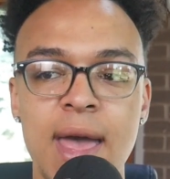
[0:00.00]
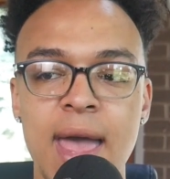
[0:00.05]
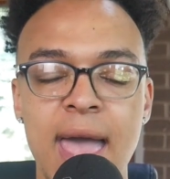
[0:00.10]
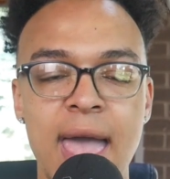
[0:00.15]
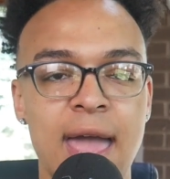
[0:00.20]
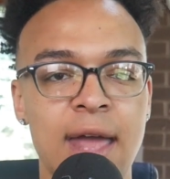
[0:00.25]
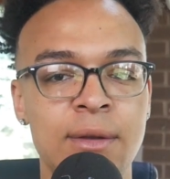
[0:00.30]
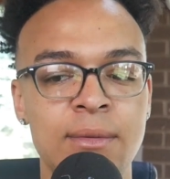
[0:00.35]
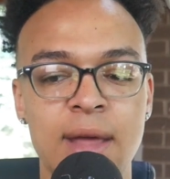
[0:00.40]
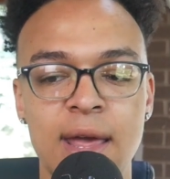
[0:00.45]

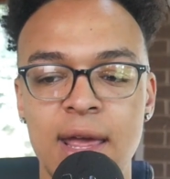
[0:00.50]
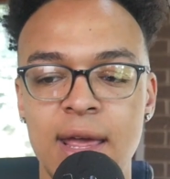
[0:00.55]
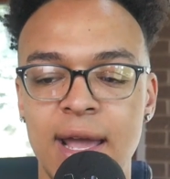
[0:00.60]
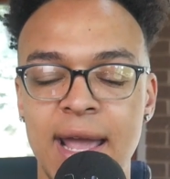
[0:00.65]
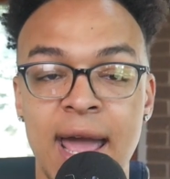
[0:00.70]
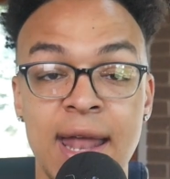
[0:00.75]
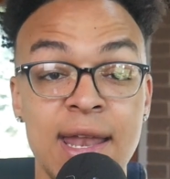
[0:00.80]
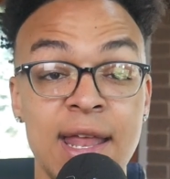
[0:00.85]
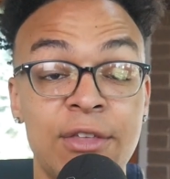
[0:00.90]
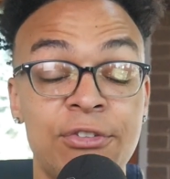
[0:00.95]
And
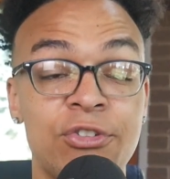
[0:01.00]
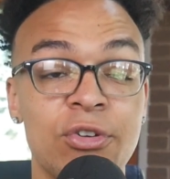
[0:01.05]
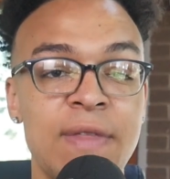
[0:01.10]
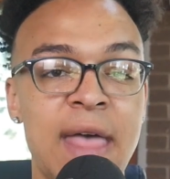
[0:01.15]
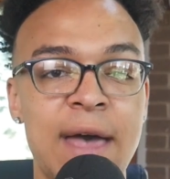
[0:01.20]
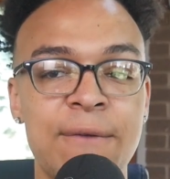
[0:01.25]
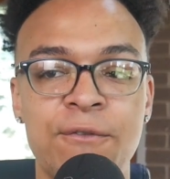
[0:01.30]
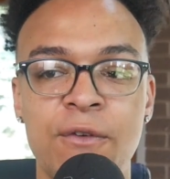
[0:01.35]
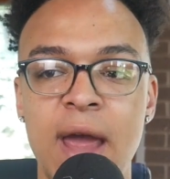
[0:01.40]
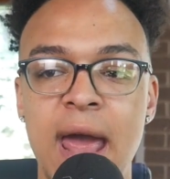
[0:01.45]
again, insert
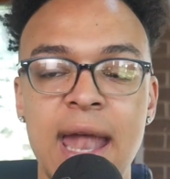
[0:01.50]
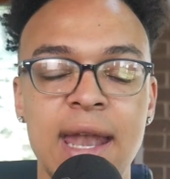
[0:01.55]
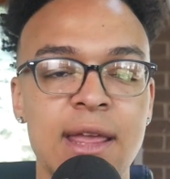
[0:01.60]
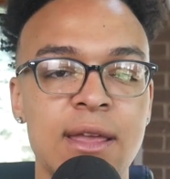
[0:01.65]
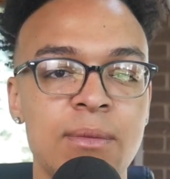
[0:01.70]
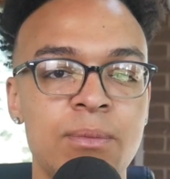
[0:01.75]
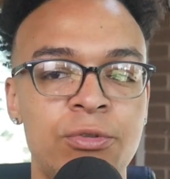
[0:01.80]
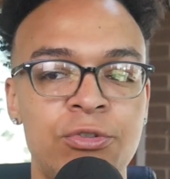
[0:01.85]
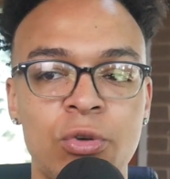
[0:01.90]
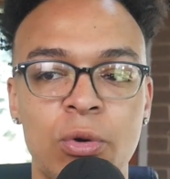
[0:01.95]
that for
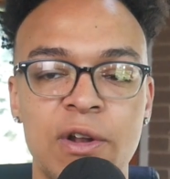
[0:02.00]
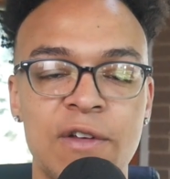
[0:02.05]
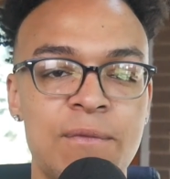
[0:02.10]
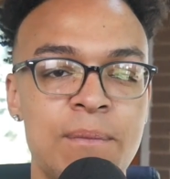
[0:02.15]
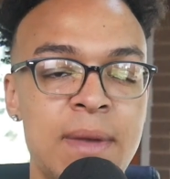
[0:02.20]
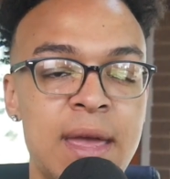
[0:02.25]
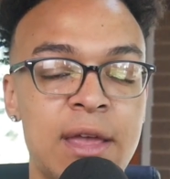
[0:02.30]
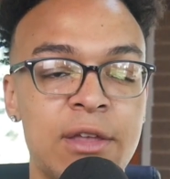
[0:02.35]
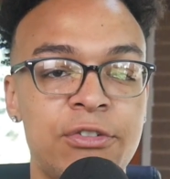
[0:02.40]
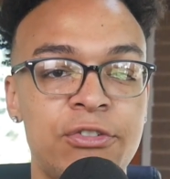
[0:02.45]
any sort of
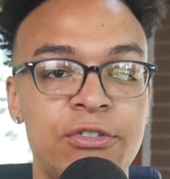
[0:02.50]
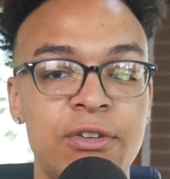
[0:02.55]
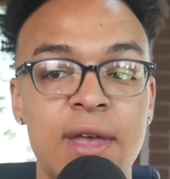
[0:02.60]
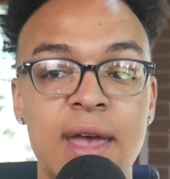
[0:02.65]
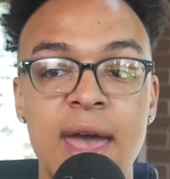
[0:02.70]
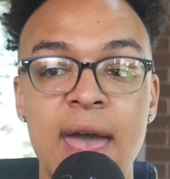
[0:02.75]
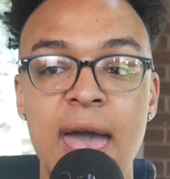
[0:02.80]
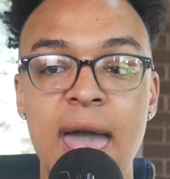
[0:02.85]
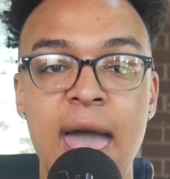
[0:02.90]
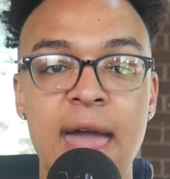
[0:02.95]
miss,
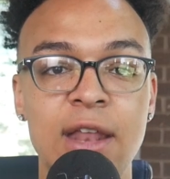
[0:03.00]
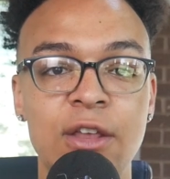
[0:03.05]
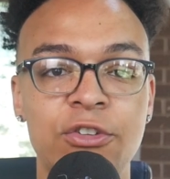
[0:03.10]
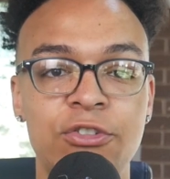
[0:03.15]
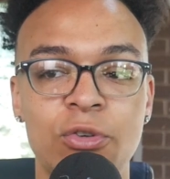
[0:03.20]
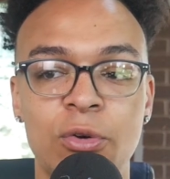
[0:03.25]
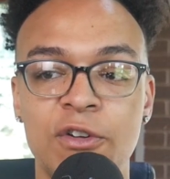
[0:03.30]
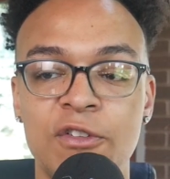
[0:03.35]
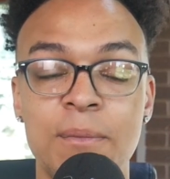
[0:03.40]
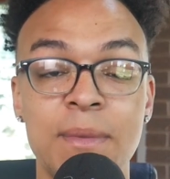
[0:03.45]
any
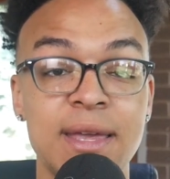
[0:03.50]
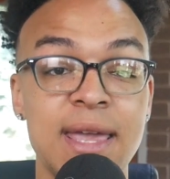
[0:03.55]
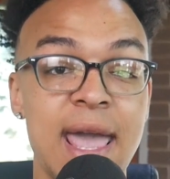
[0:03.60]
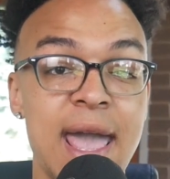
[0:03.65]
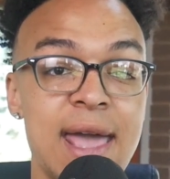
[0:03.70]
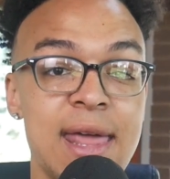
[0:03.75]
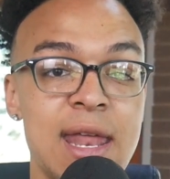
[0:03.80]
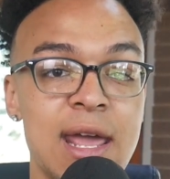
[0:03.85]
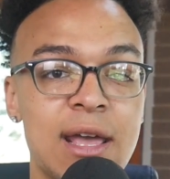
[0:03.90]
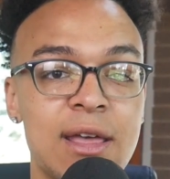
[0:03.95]
sort of
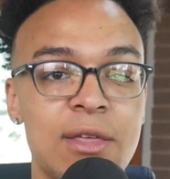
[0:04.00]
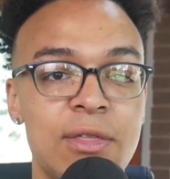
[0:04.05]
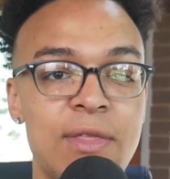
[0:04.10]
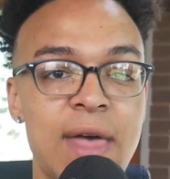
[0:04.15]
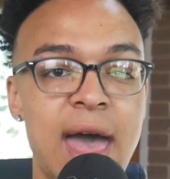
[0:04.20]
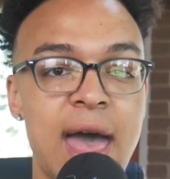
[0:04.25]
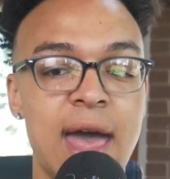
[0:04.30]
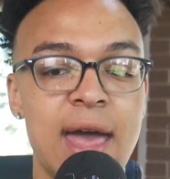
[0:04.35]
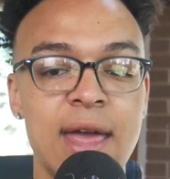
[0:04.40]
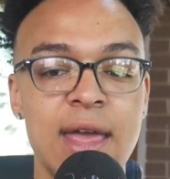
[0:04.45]
mechanic
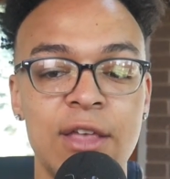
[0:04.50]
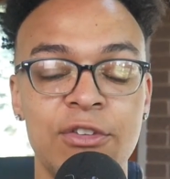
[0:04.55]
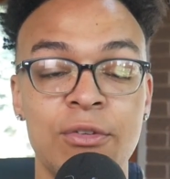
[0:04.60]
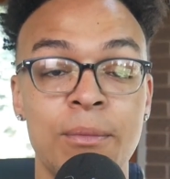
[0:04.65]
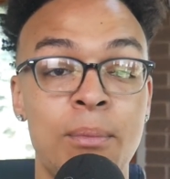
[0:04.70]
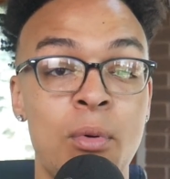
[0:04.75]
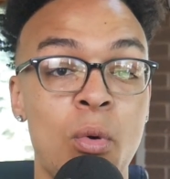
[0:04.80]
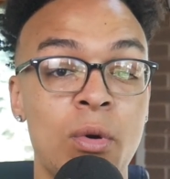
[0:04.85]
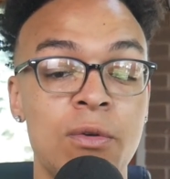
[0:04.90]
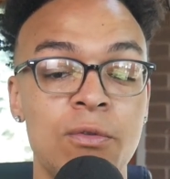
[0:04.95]
that is
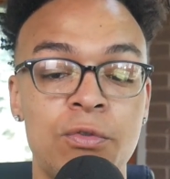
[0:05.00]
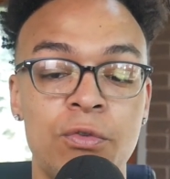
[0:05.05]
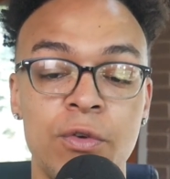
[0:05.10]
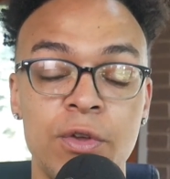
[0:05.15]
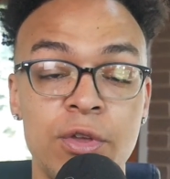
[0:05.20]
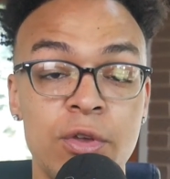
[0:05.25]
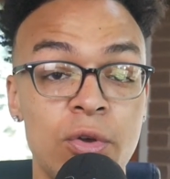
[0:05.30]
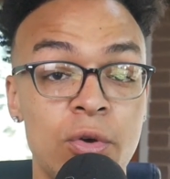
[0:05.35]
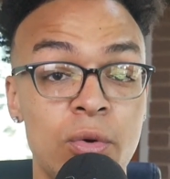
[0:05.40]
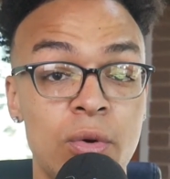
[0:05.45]
important for
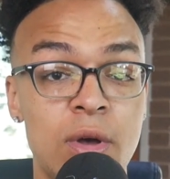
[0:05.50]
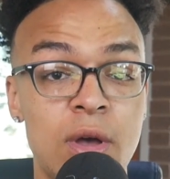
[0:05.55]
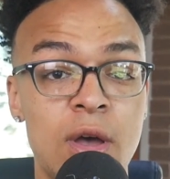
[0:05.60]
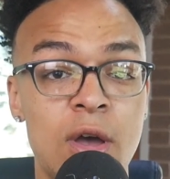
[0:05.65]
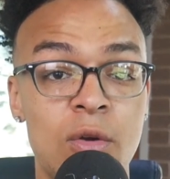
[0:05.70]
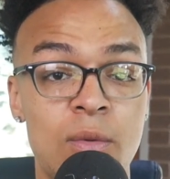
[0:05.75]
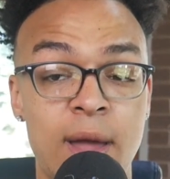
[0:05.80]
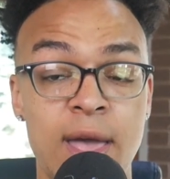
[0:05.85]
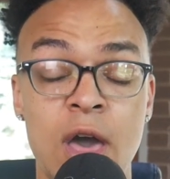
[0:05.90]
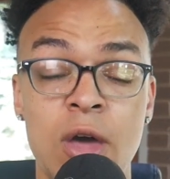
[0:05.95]
you,
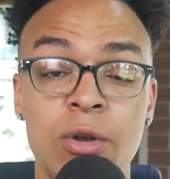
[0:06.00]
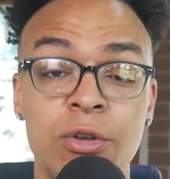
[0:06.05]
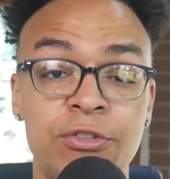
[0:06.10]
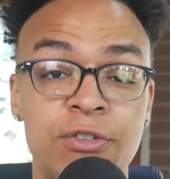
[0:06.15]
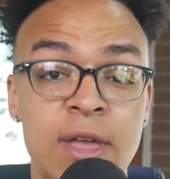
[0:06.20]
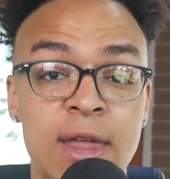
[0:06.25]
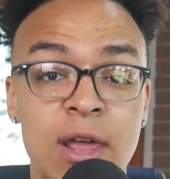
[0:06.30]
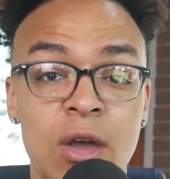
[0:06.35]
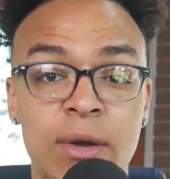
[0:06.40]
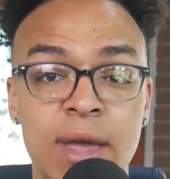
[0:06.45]
right?
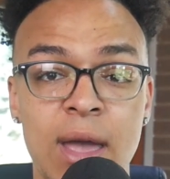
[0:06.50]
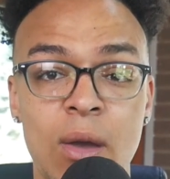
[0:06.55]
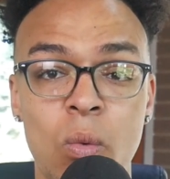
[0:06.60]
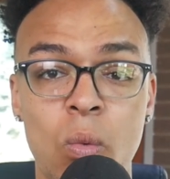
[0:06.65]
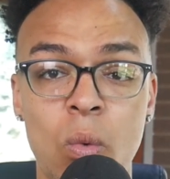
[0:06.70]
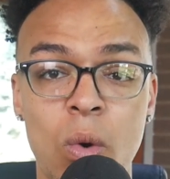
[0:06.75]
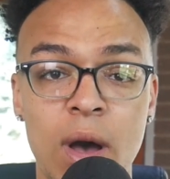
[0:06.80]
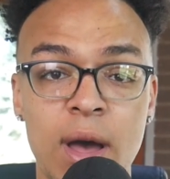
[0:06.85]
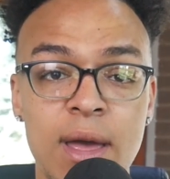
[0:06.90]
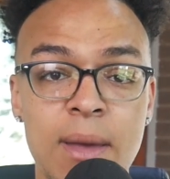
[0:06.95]
Understanding, okay,
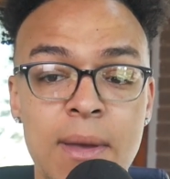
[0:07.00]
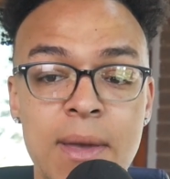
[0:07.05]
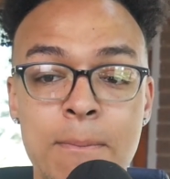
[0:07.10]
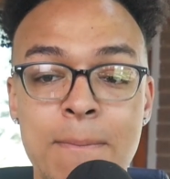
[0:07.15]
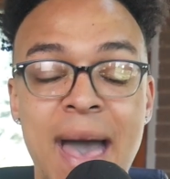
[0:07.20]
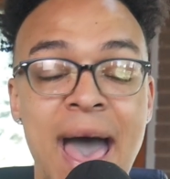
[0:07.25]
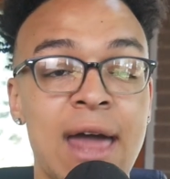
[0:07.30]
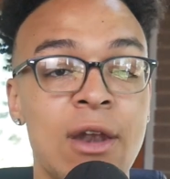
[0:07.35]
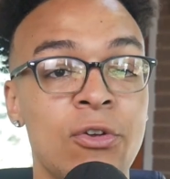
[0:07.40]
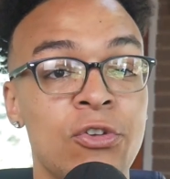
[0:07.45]
what
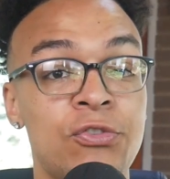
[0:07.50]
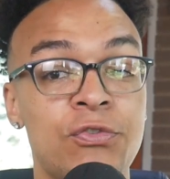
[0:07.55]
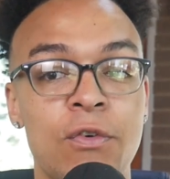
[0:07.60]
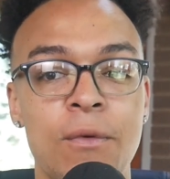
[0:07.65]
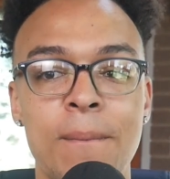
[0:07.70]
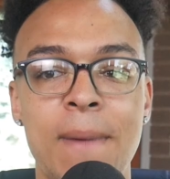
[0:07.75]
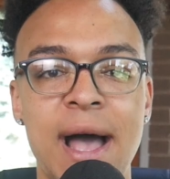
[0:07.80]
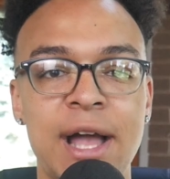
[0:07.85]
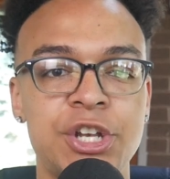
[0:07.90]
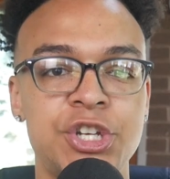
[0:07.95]
matters for
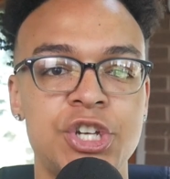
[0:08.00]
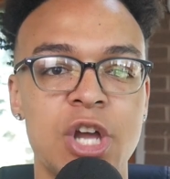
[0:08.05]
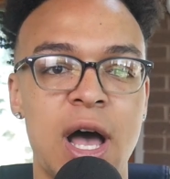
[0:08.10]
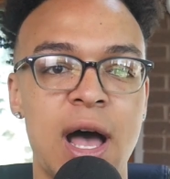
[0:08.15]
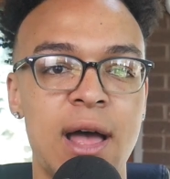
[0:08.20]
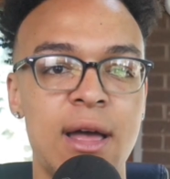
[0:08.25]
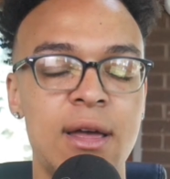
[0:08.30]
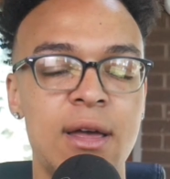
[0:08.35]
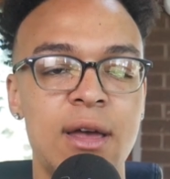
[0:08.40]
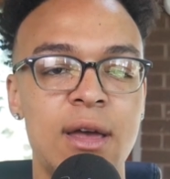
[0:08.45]
my shot?